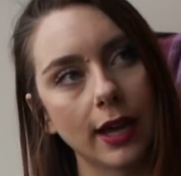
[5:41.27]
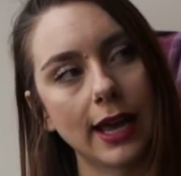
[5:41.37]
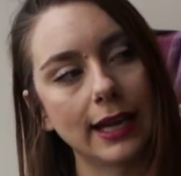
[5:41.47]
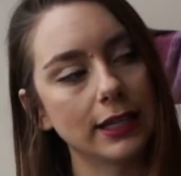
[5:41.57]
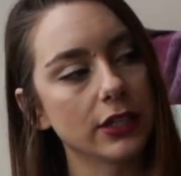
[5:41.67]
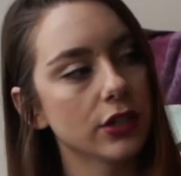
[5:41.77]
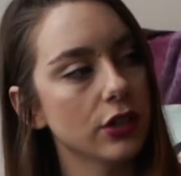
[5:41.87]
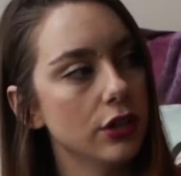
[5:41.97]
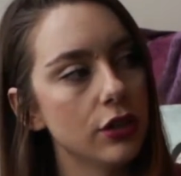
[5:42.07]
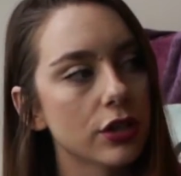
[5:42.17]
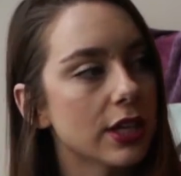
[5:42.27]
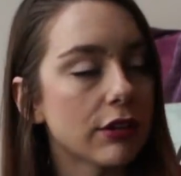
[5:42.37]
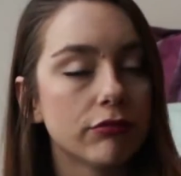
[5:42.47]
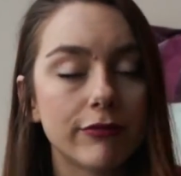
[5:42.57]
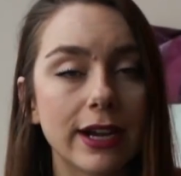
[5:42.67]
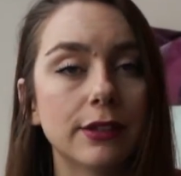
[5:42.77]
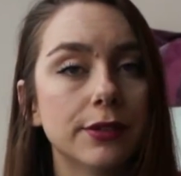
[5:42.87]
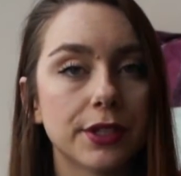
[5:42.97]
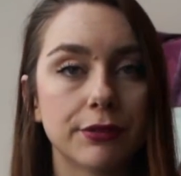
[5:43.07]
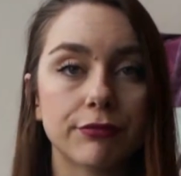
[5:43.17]
And you just had
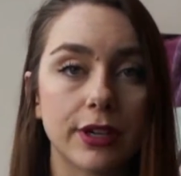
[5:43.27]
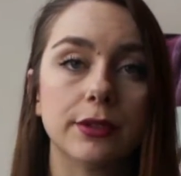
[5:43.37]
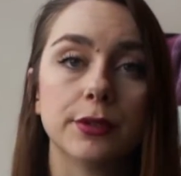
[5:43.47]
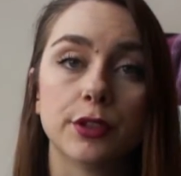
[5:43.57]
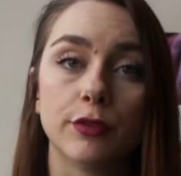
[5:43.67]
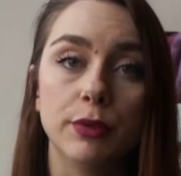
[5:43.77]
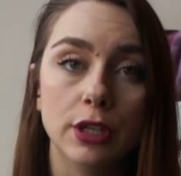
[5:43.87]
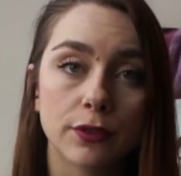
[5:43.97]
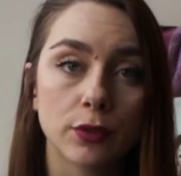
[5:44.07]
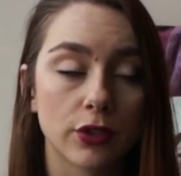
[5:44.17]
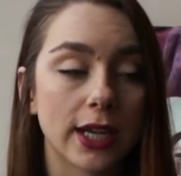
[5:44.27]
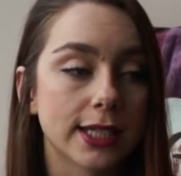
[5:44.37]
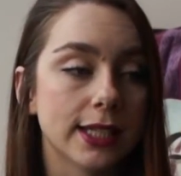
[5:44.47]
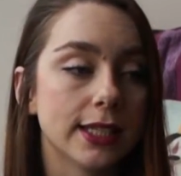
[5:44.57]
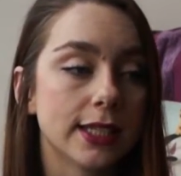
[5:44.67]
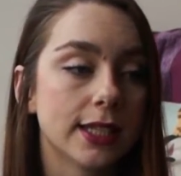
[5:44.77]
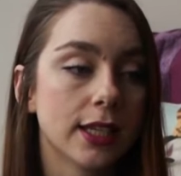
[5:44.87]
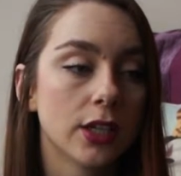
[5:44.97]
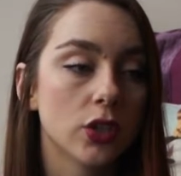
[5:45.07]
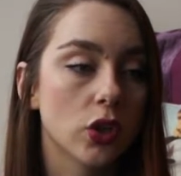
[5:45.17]
rails and rails of beautiful dresses,
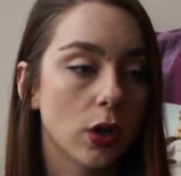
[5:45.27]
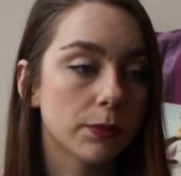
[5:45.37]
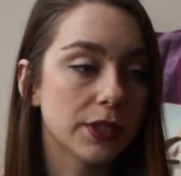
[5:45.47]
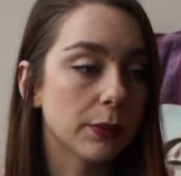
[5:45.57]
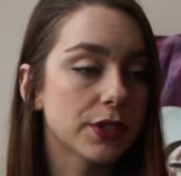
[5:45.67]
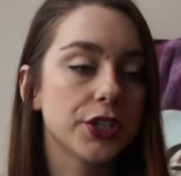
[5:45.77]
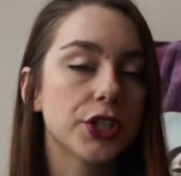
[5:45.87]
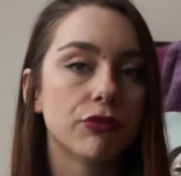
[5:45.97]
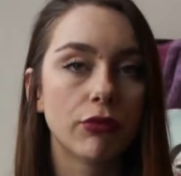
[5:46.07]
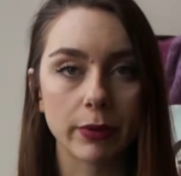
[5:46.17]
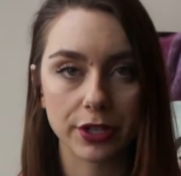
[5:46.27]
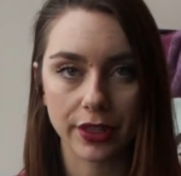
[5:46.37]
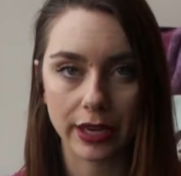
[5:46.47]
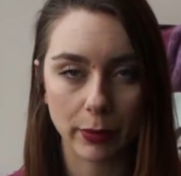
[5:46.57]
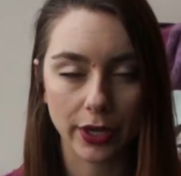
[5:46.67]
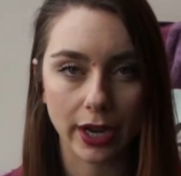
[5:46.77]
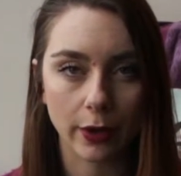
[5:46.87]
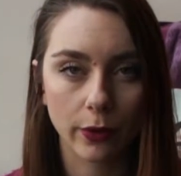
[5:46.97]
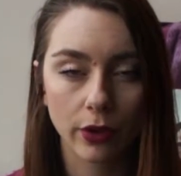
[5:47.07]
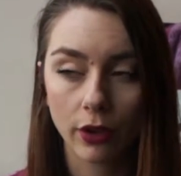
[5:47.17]
tops. It wasn't just rubbish that they put
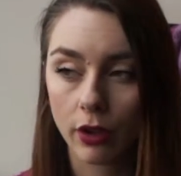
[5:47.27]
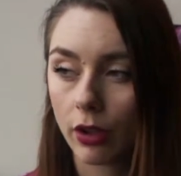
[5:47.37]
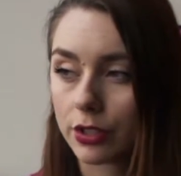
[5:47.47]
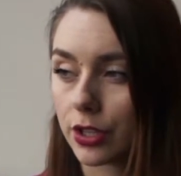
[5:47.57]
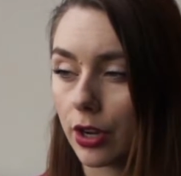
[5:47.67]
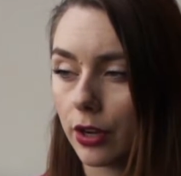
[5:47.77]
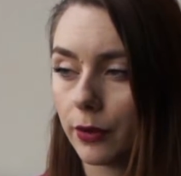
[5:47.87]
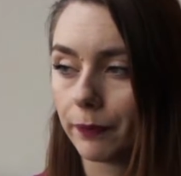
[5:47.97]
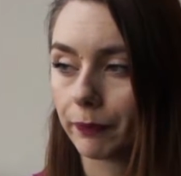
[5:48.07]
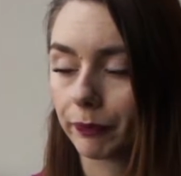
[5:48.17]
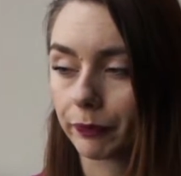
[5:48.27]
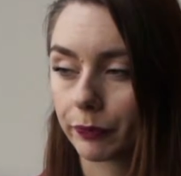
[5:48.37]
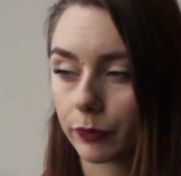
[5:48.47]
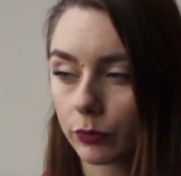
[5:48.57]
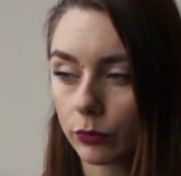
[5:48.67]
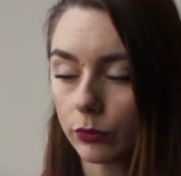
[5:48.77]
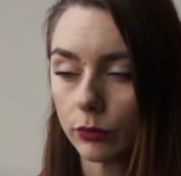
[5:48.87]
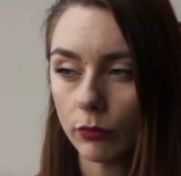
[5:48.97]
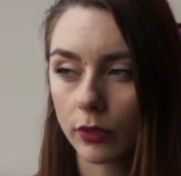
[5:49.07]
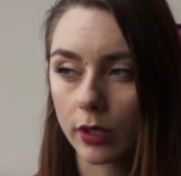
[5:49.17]
out. So
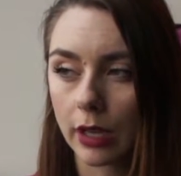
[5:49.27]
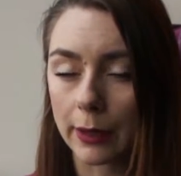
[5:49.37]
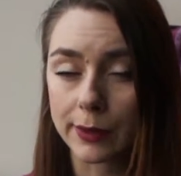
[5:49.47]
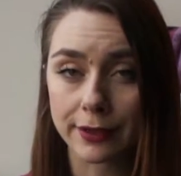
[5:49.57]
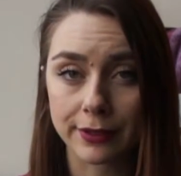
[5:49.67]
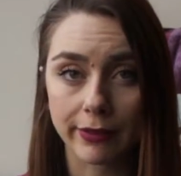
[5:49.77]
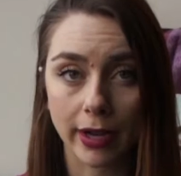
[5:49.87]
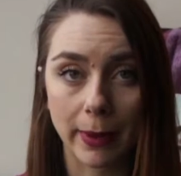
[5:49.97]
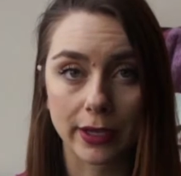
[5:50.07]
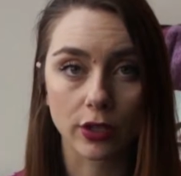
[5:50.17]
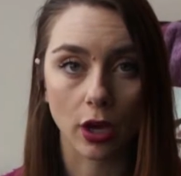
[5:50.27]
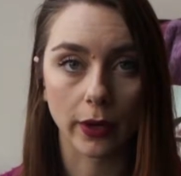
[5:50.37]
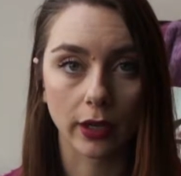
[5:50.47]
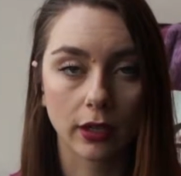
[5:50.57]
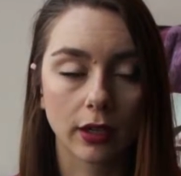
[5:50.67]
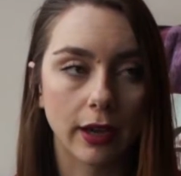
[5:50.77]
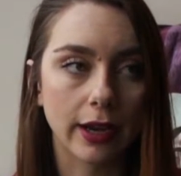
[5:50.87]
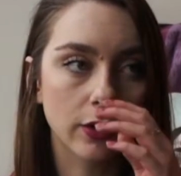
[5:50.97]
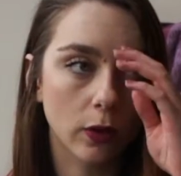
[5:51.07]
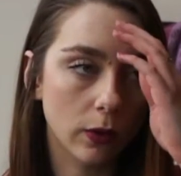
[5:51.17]
I would definitely recommend going.
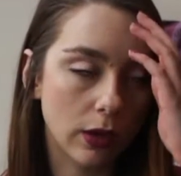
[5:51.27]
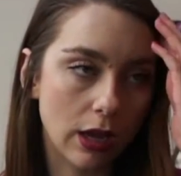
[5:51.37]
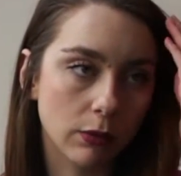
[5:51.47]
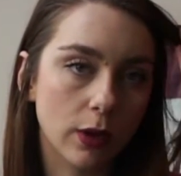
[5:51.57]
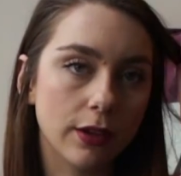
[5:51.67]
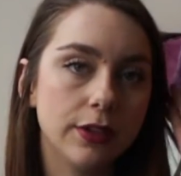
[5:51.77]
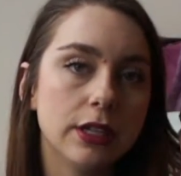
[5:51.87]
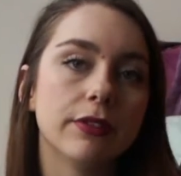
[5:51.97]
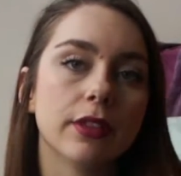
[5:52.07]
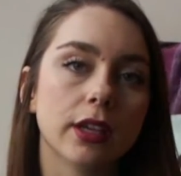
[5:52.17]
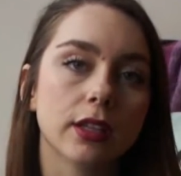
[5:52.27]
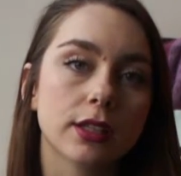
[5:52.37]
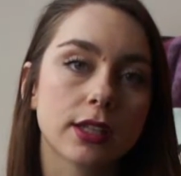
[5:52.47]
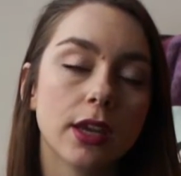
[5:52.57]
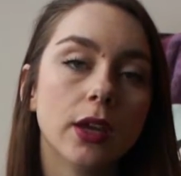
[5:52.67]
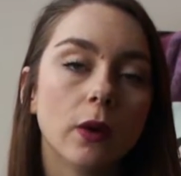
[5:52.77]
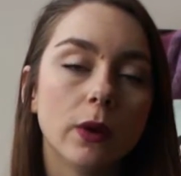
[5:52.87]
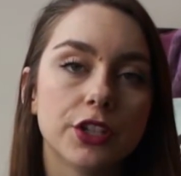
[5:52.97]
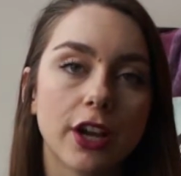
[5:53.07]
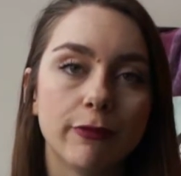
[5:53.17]
I got quite a few different things
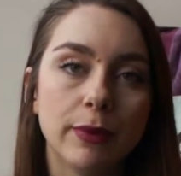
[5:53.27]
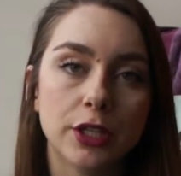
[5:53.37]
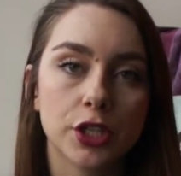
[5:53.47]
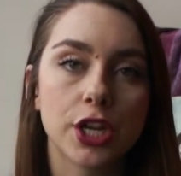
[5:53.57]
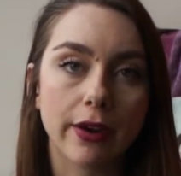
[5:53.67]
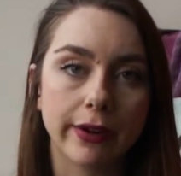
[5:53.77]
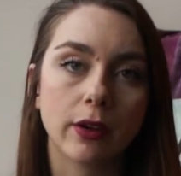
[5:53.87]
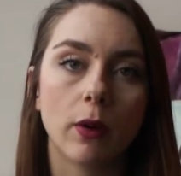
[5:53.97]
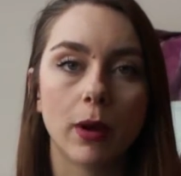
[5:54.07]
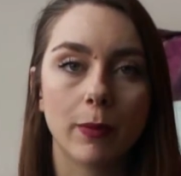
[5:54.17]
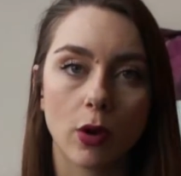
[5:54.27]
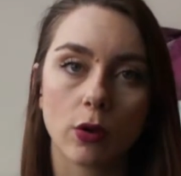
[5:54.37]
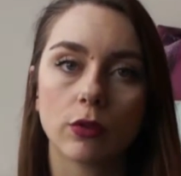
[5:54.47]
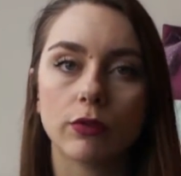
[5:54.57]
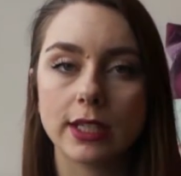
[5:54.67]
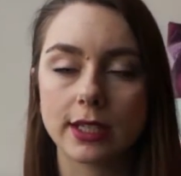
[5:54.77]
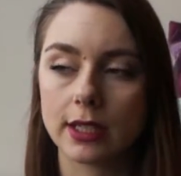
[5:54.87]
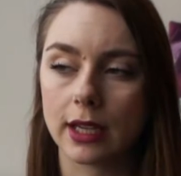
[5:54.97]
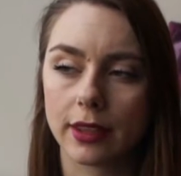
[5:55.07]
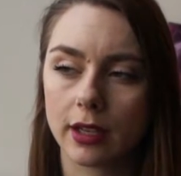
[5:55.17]
which I've been sharing on my blog
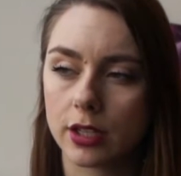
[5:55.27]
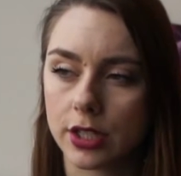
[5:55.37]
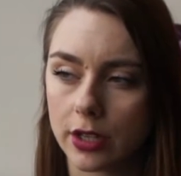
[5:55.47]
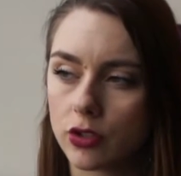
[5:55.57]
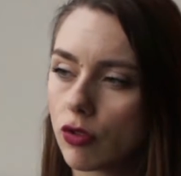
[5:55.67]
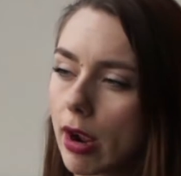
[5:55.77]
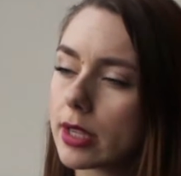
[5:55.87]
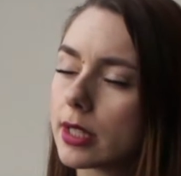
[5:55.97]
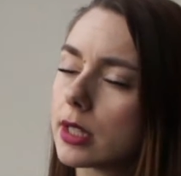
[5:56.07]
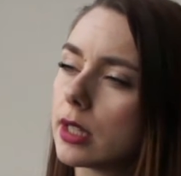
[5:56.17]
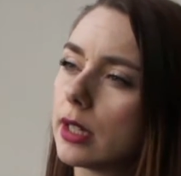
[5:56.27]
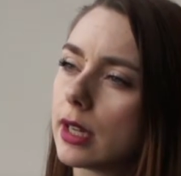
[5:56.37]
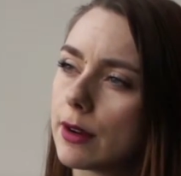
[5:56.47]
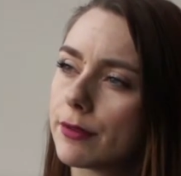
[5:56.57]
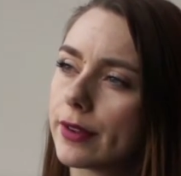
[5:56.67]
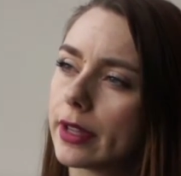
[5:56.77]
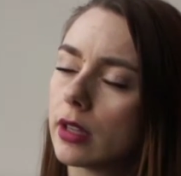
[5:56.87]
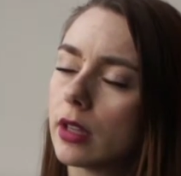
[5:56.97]
recently. I think I shared a dress in an outfit.